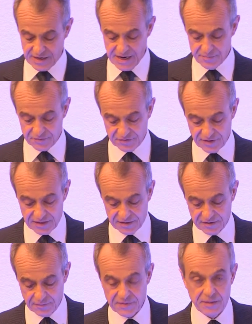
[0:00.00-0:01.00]
Comes
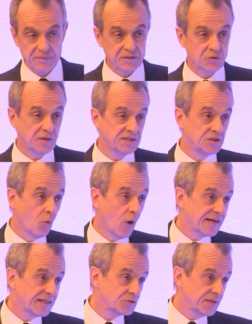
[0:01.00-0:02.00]
September
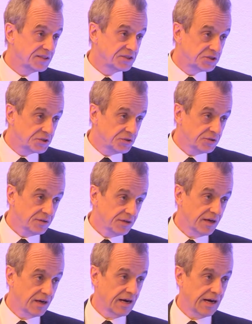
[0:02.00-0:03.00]
21 and 22,
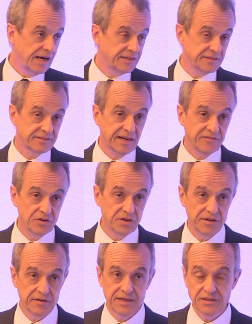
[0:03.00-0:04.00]
at the Savoy
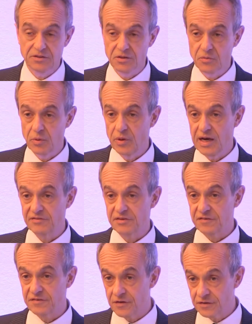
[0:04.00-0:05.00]
here in London, we will have
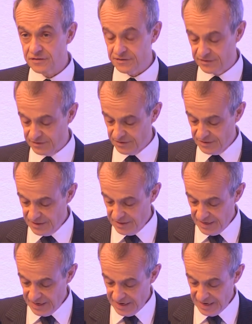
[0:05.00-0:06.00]
the first
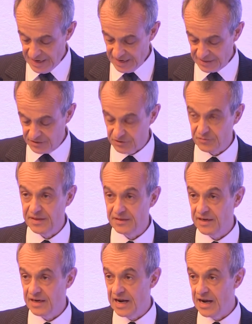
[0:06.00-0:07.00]

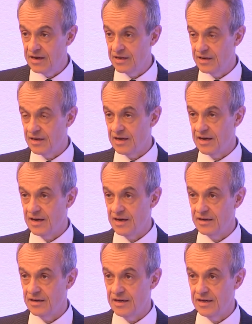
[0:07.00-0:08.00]
cosmetic halal
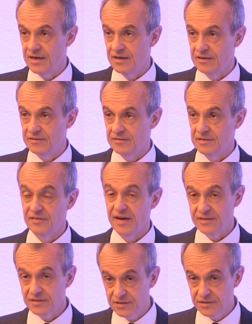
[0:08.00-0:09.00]

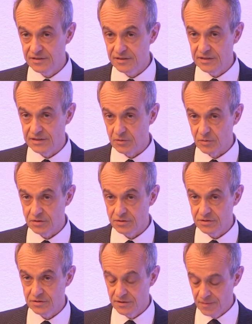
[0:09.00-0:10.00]
event in the world.